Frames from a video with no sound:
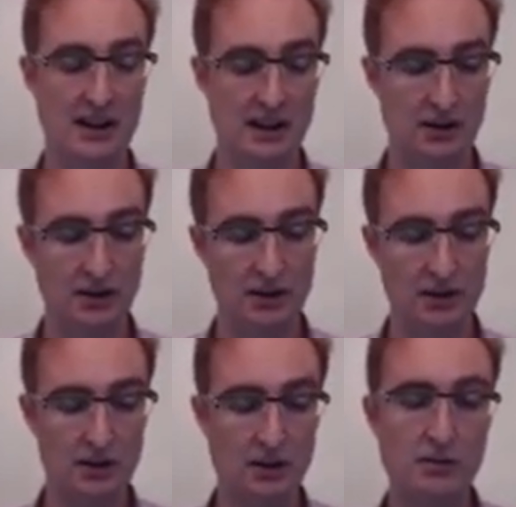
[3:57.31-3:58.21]
So this
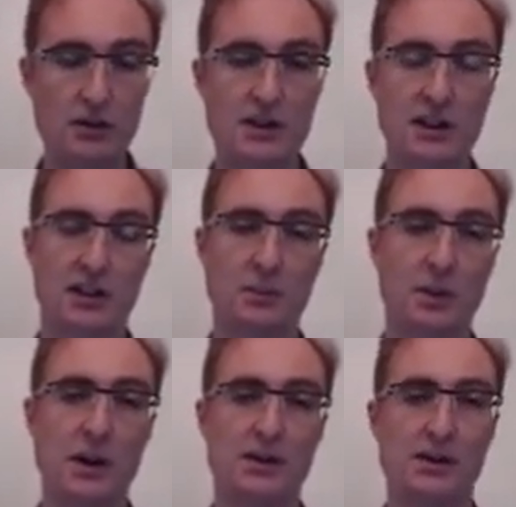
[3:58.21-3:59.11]
is a heuristic that
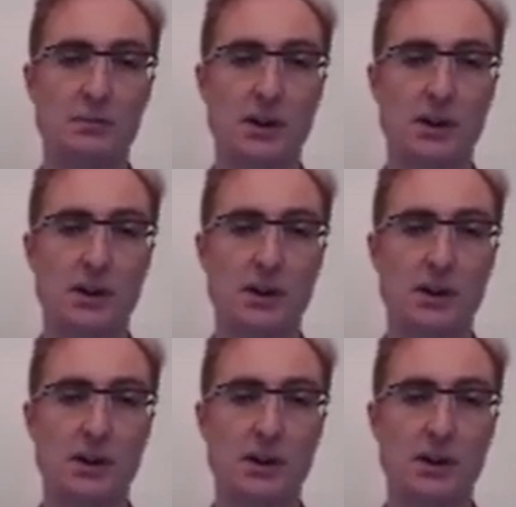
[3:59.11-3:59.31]
browsers